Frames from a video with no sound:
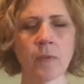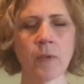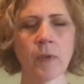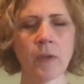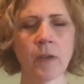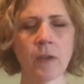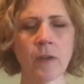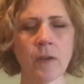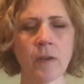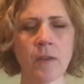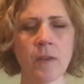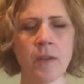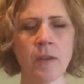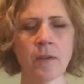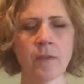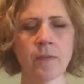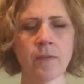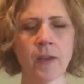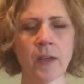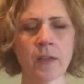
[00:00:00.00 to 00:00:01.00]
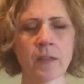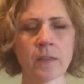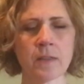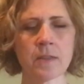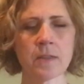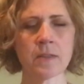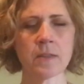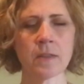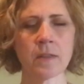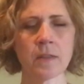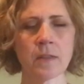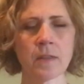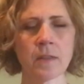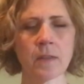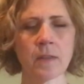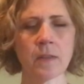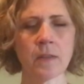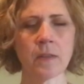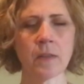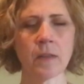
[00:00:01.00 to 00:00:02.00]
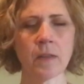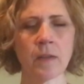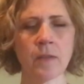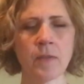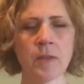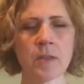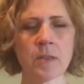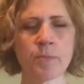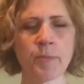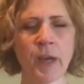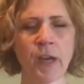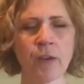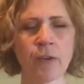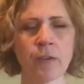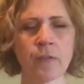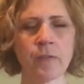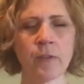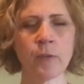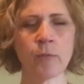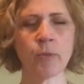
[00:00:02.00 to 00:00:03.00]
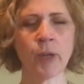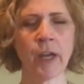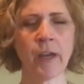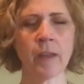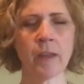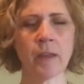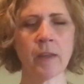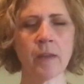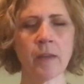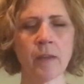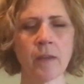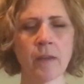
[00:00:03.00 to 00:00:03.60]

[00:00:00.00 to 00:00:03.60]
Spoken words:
What are the effects of this powerful breath?